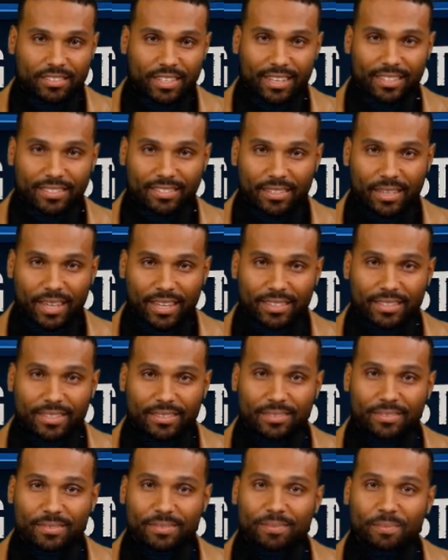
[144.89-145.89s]
sites
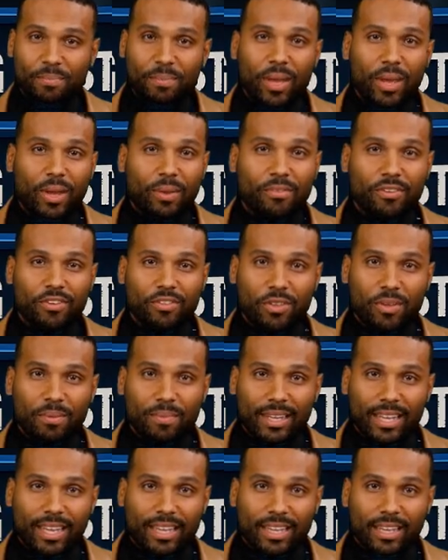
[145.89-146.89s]
like
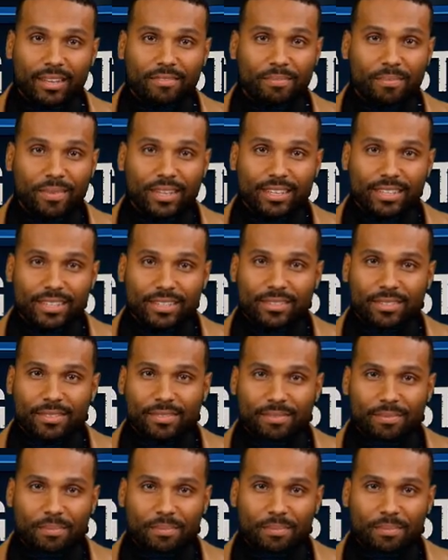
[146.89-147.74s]
Malmstrom AFB,